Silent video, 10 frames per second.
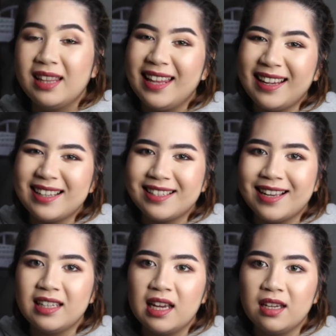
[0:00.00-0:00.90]
Like I
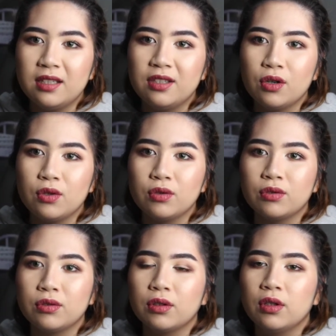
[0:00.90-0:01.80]
said, I don't
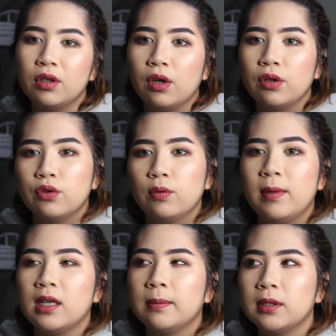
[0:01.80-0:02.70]
do
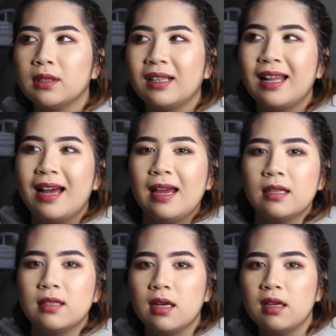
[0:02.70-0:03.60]
makeup on
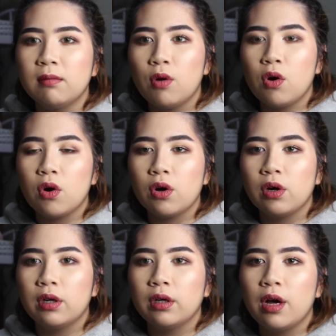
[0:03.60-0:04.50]
clients
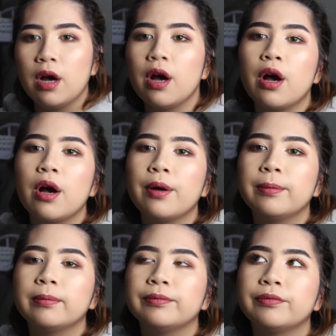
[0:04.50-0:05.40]
anymore.
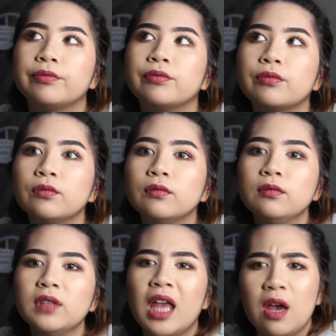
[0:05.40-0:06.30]
I
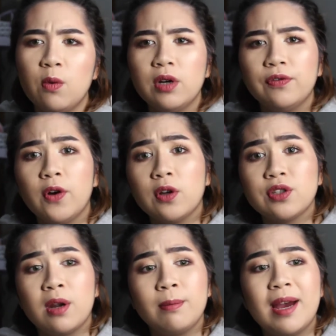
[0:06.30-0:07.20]
want to focus
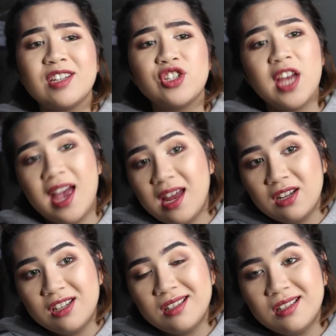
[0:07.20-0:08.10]
on my
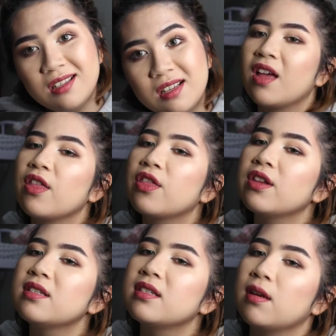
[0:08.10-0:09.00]
channel.
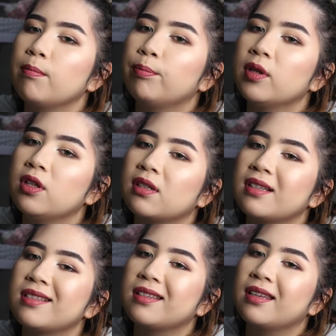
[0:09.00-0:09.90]
This simple look
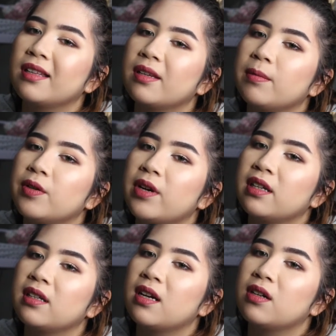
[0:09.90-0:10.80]
is killing me
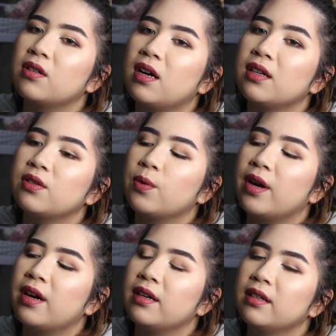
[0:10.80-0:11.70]
right now, I
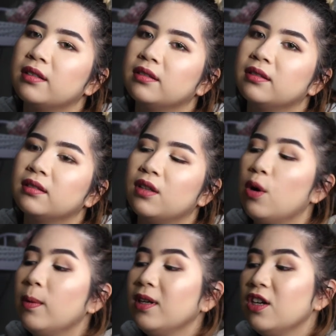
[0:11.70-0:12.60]
swear.
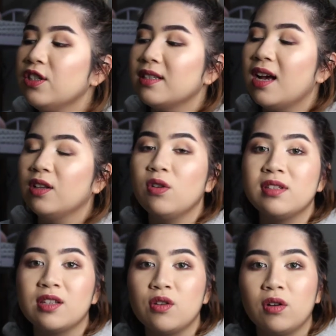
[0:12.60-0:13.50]
Oh my gosh, saktong
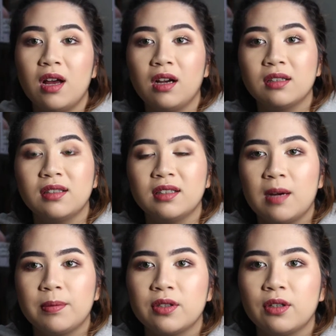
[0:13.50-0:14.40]
6 o'clock
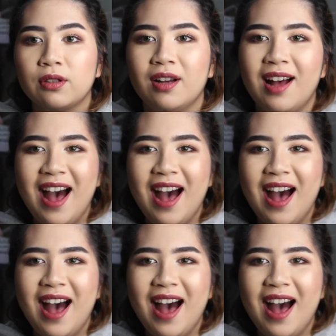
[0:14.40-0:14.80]
natapos ko to.